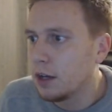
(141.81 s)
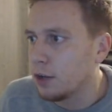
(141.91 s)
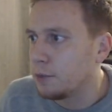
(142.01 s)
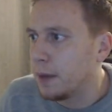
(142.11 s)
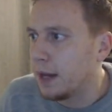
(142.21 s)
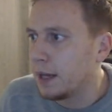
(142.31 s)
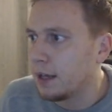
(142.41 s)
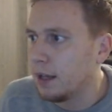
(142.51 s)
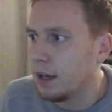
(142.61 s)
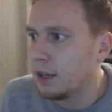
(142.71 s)
Cuts
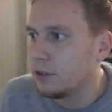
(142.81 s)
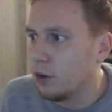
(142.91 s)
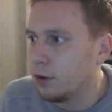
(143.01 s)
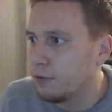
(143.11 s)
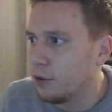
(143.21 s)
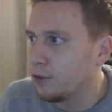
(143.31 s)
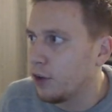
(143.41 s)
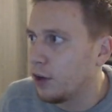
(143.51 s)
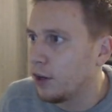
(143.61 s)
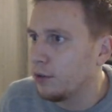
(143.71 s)
back, lays it off.
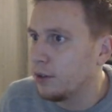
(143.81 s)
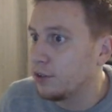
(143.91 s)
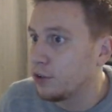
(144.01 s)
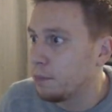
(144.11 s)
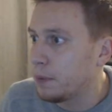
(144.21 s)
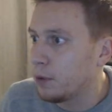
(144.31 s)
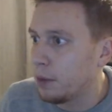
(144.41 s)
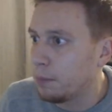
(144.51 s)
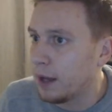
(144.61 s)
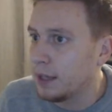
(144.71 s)
Lozano. This is good
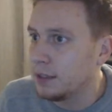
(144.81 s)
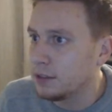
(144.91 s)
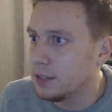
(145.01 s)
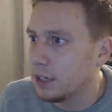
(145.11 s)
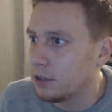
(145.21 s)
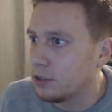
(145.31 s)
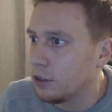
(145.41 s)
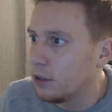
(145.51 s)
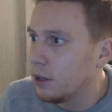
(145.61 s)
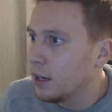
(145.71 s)
build-up play. Sigurdsson.